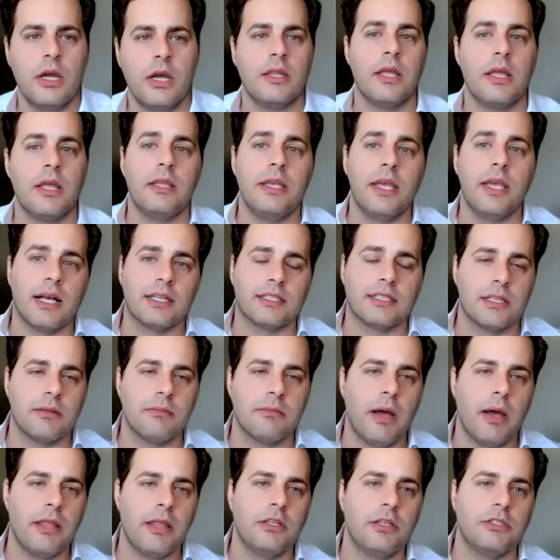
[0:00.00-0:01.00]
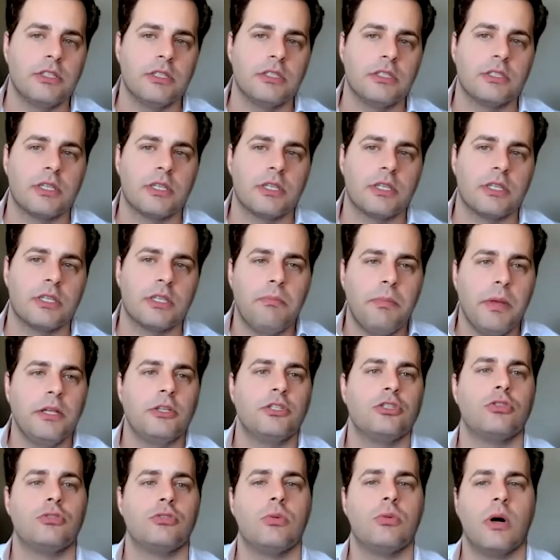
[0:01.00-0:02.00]
Then the asset managers can
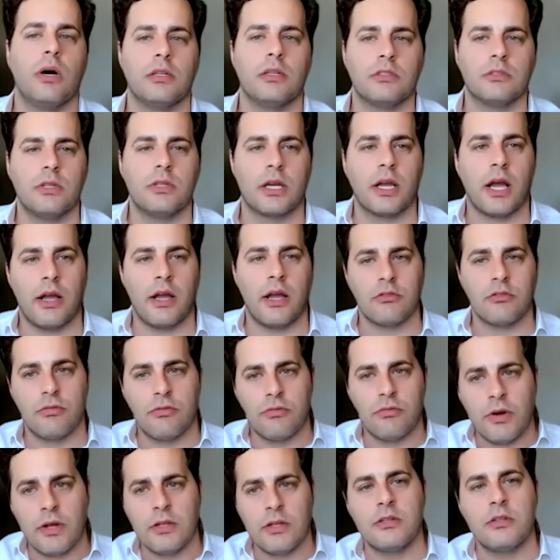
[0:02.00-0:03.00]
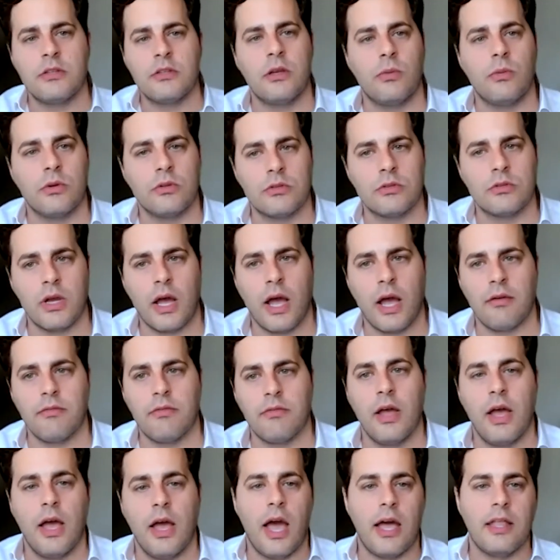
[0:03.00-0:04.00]
pitch to us the kinds of funds that they want to have.
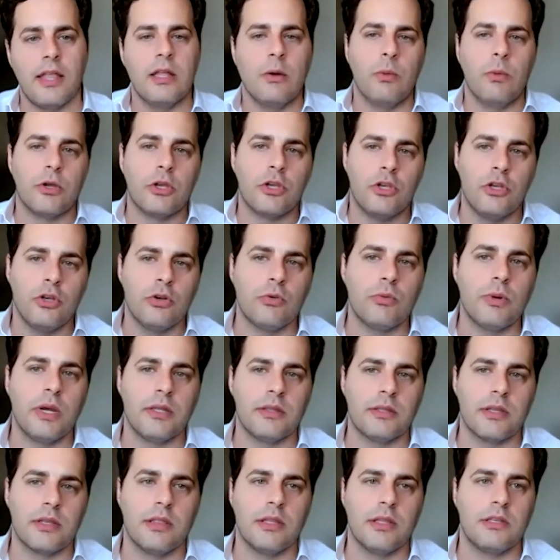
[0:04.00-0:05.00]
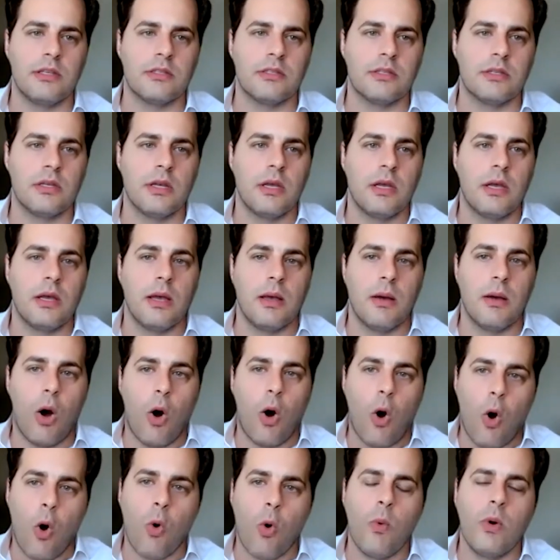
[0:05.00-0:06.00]
And then we curate the list,
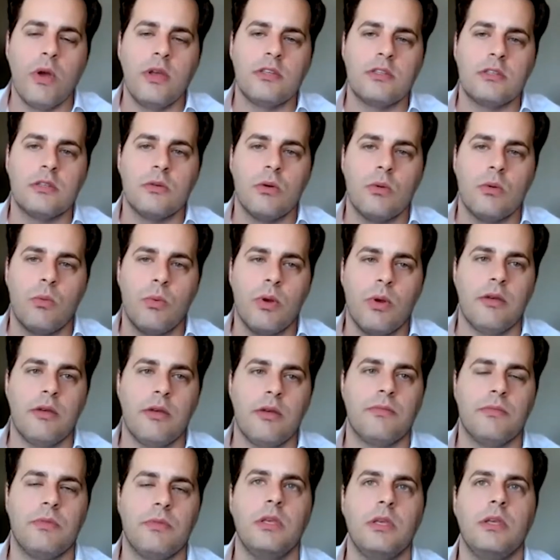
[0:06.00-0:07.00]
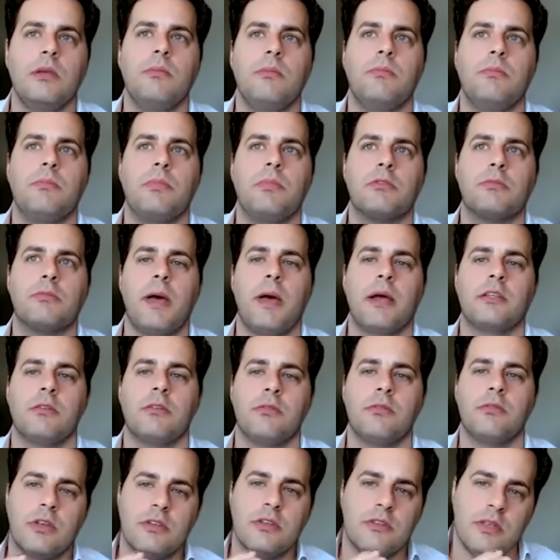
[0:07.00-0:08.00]
always with the
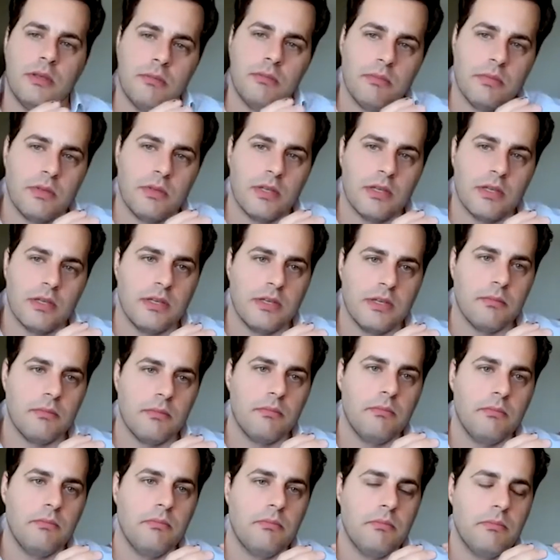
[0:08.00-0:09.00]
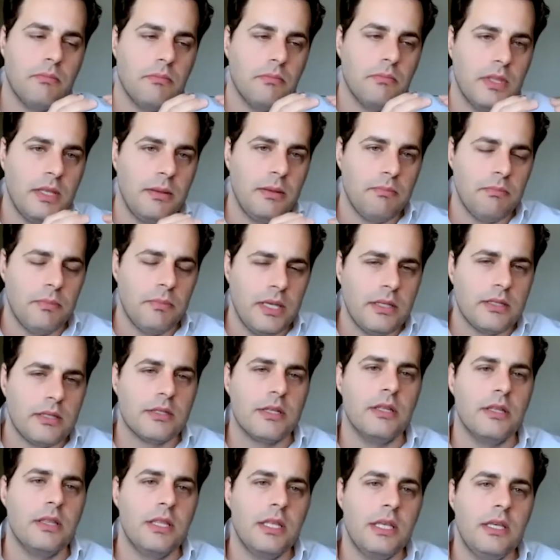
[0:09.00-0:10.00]
perspective of does it, does it meet
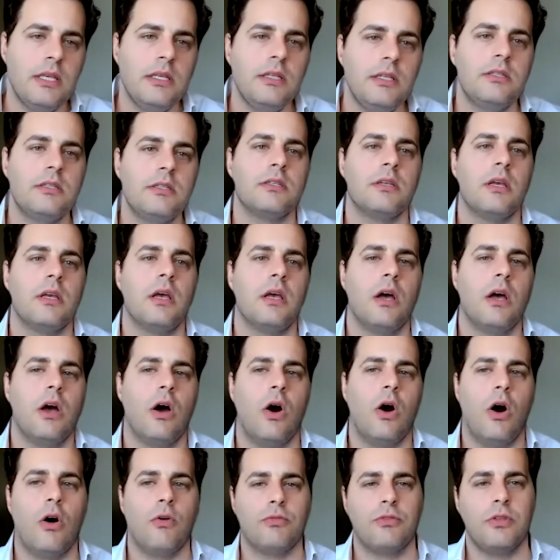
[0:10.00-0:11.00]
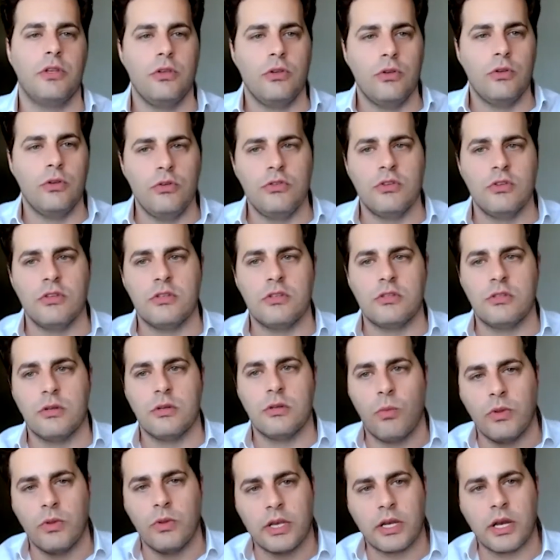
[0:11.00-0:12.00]
the needs of the users
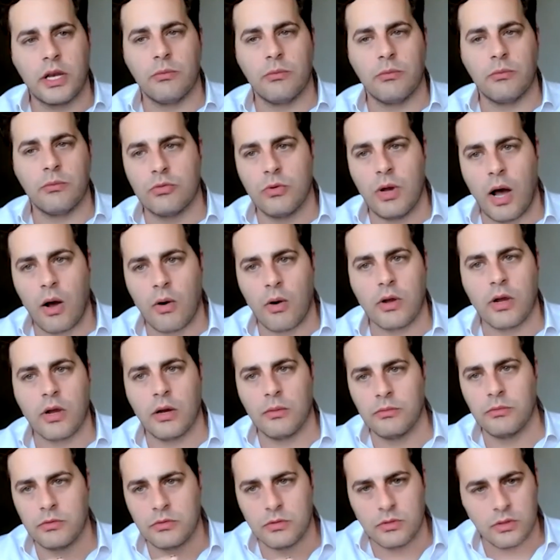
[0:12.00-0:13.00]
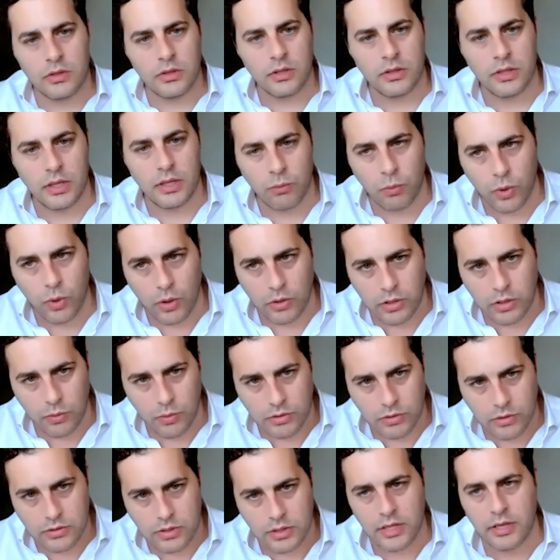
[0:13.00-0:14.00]
when it comes to outcomes, the world they
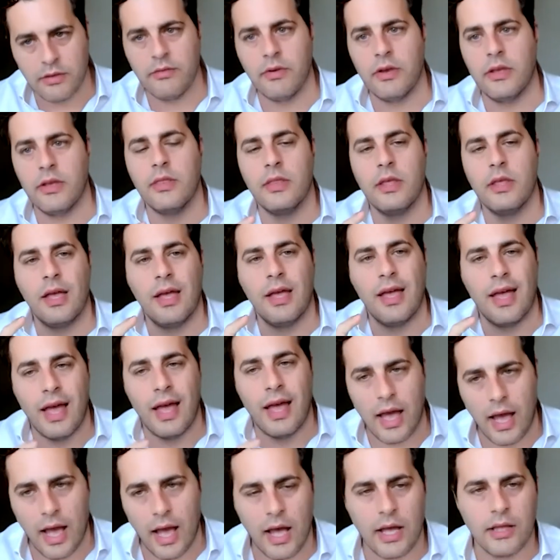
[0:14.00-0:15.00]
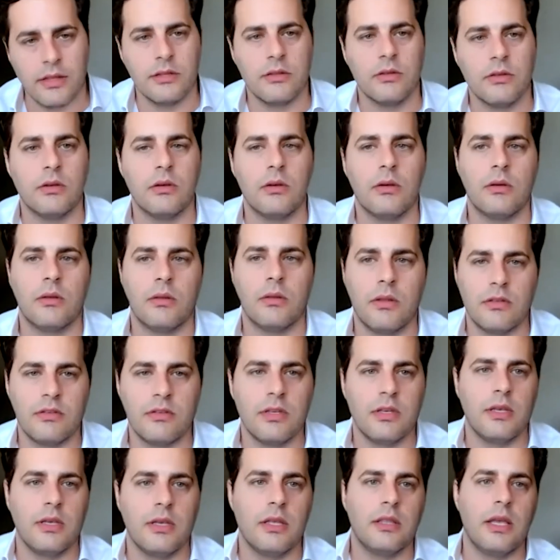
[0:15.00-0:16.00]
want to live in, and does
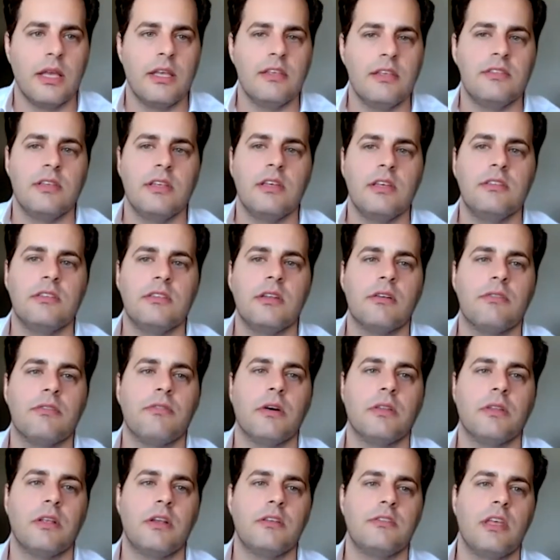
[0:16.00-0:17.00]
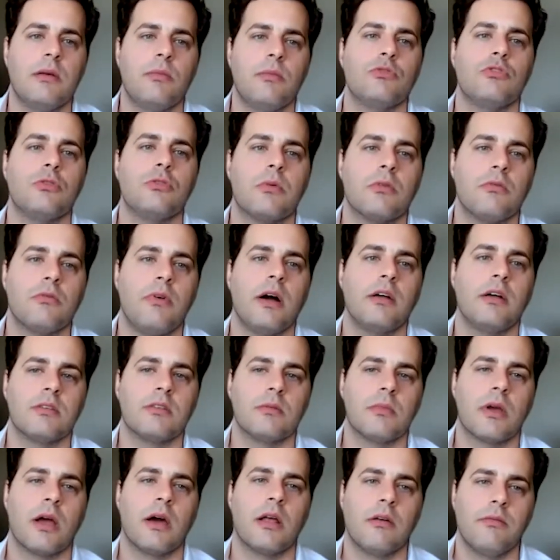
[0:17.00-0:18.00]
he, is, it a fund that is able to provide
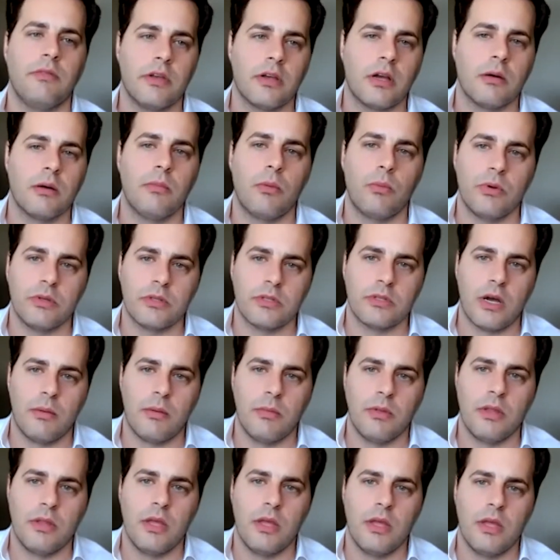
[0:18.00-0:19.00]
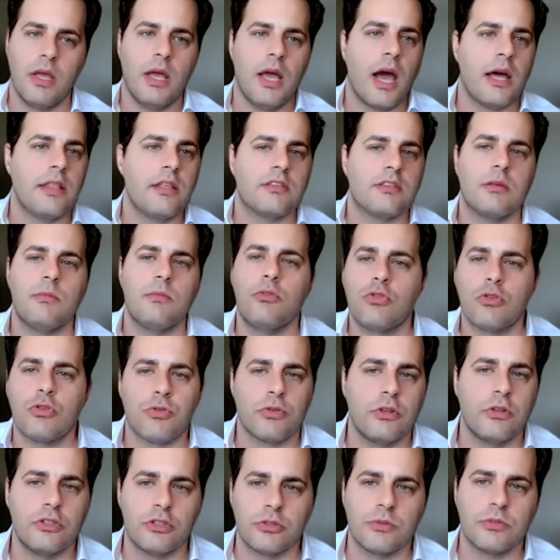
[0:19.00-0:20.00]
some kind of income of retirement? And the same is true
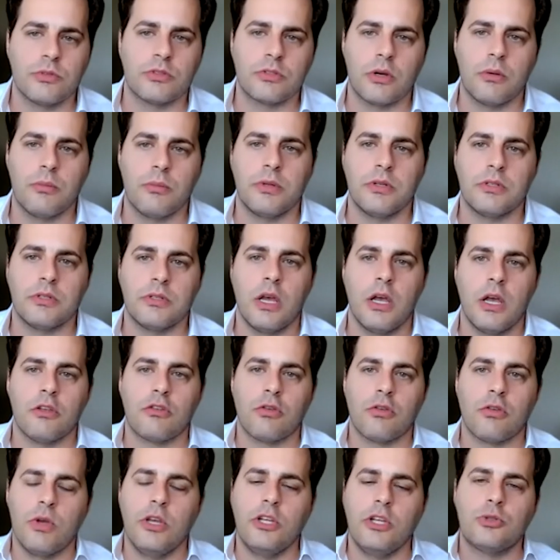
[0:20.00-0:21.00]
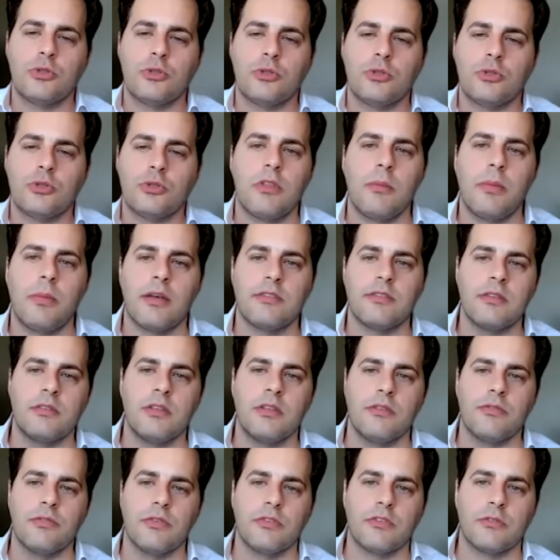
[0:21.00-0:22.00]
for the insurance companies. So each one of them has a
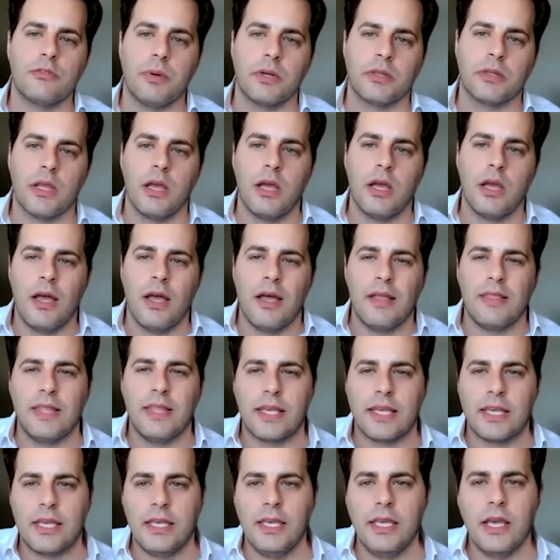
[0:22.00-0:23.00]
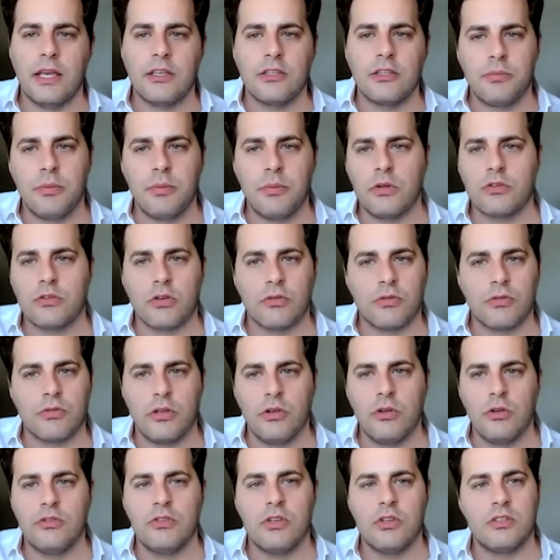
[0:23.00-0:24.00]
difference, but the key experience of the
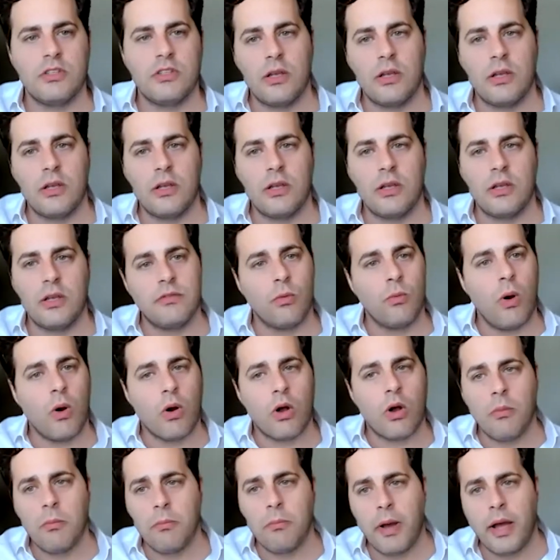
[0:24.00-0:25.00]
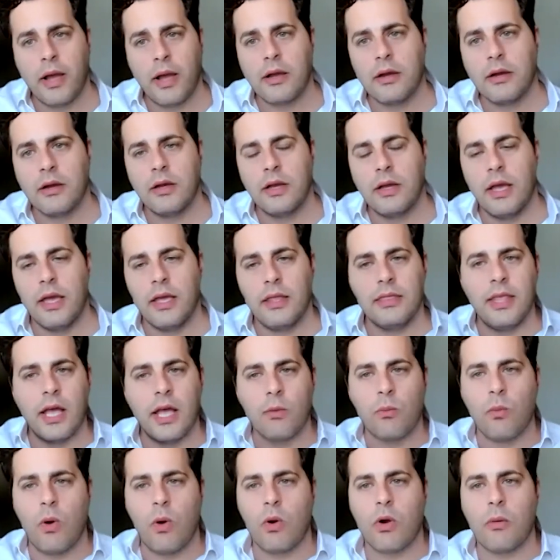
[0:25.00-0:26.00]
user is they receive a welcome pack. In
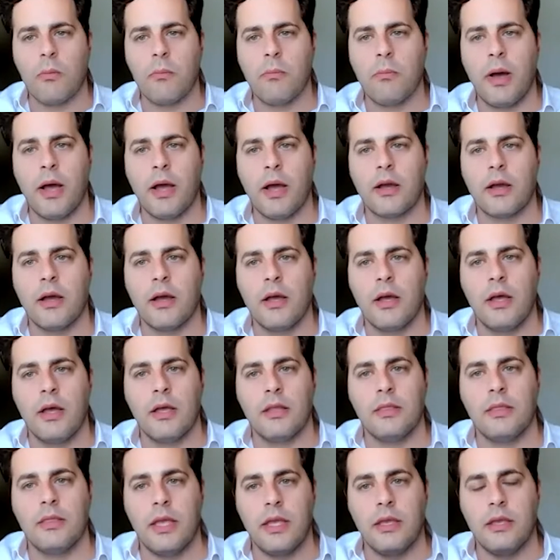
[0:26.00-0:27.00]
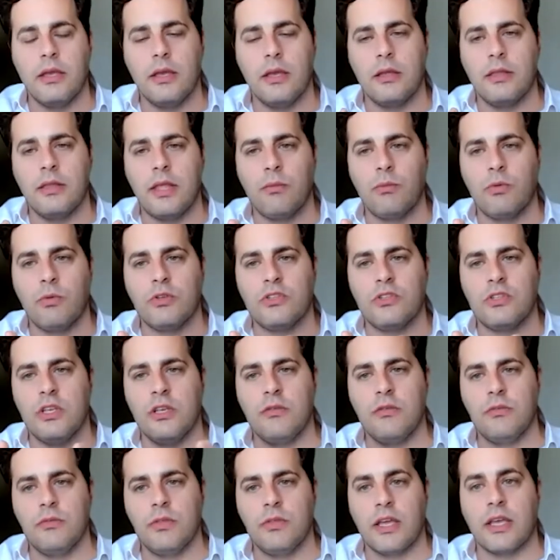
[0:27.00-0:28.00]
that welcome pack, they they
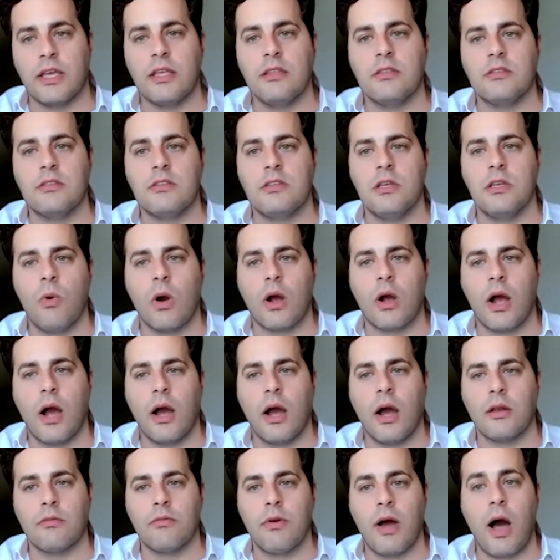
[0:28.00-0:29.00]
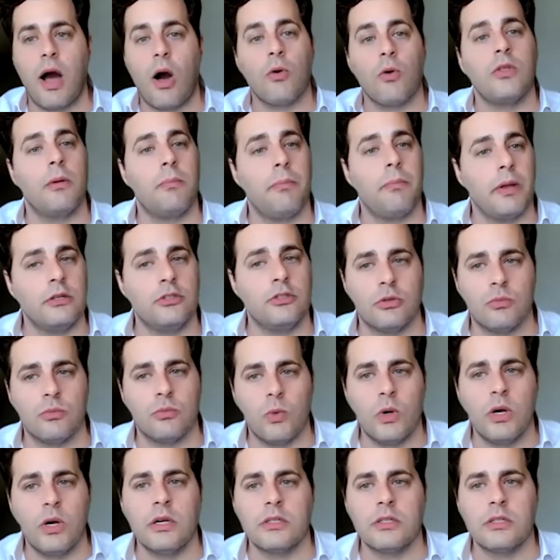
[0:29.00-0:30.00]
receive they can see what kind of how their pension
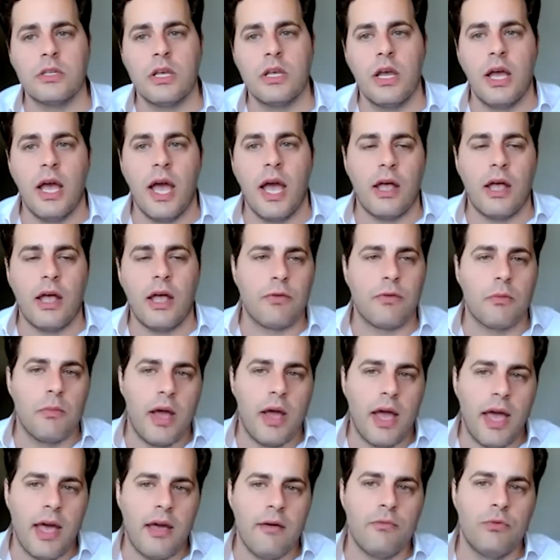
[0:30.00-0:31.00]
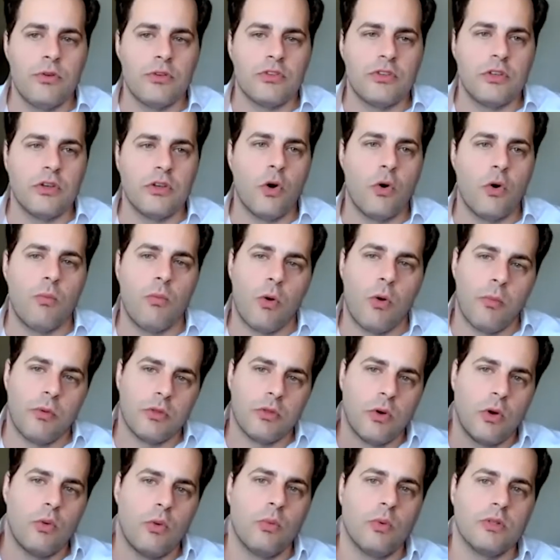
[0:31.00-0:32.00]
works, and from every single
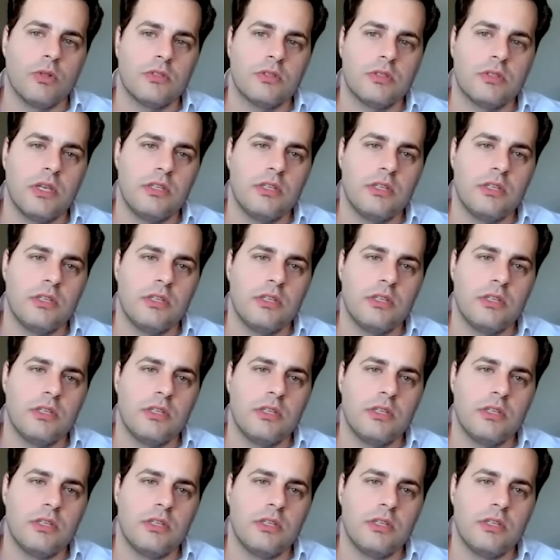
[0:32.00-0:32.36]
moment onwards, they